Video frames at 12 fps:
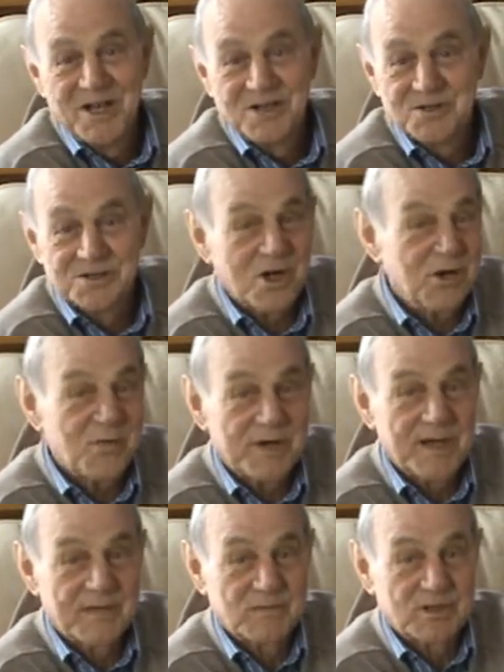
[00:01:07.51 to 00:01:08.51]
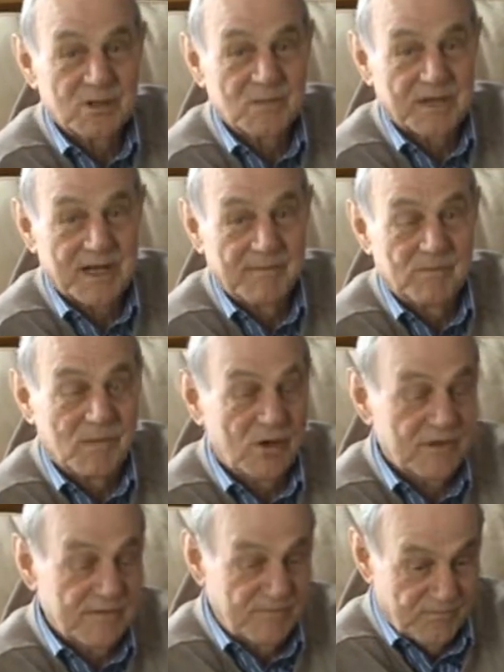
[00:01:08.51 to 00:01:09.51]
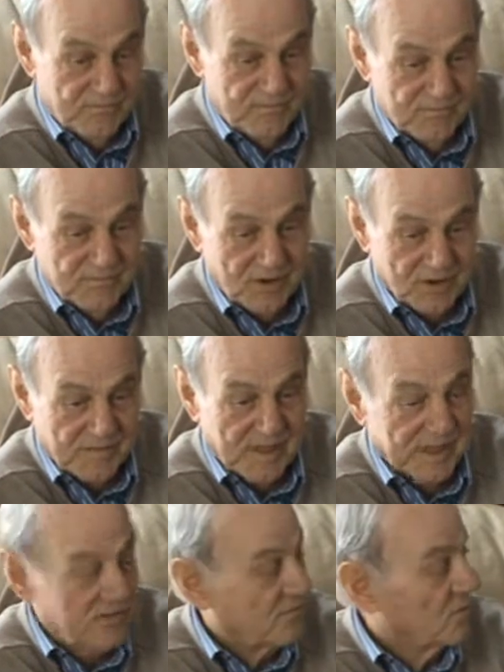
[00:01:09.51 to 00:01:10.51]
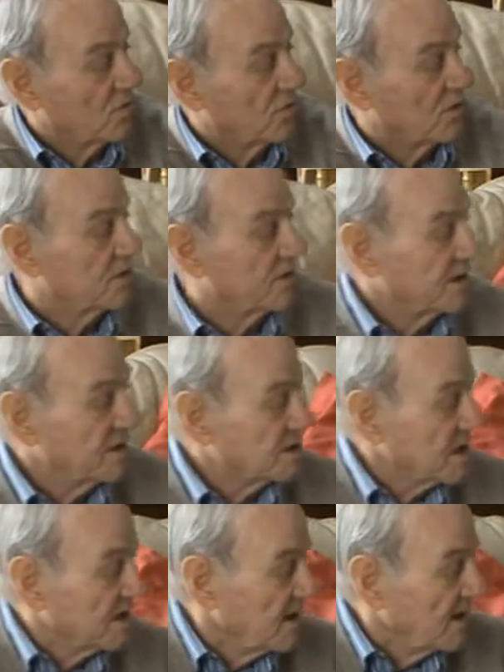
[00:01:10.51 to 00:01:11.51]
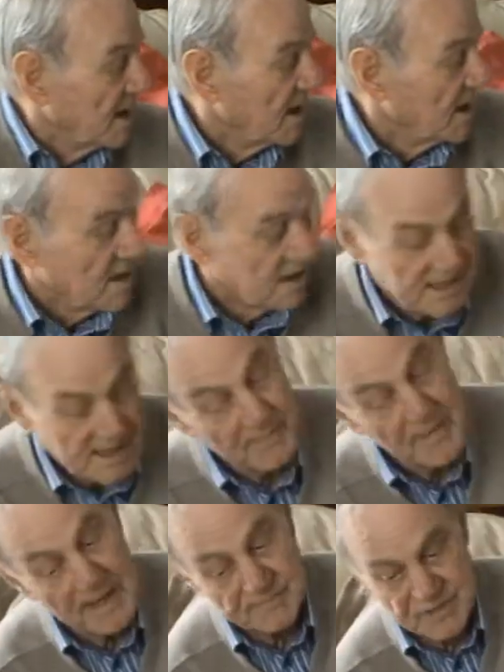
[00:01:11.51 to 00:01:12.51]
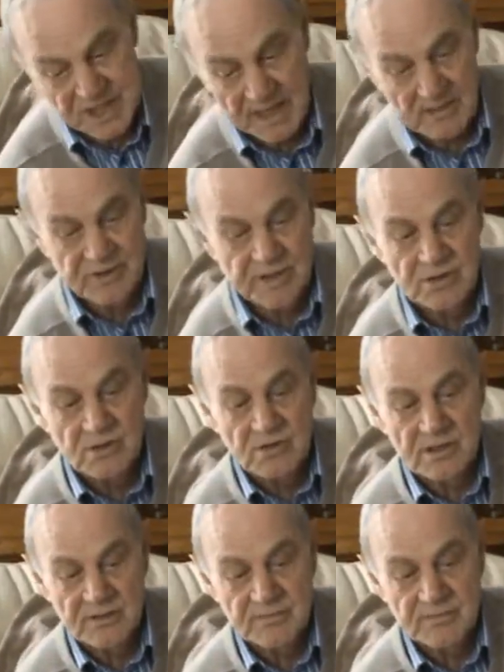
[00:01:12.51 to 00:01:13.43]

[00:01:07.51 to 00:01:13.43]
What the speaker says: because I went up to top camp, my mate Roy Green, he said, "Come up, Tony,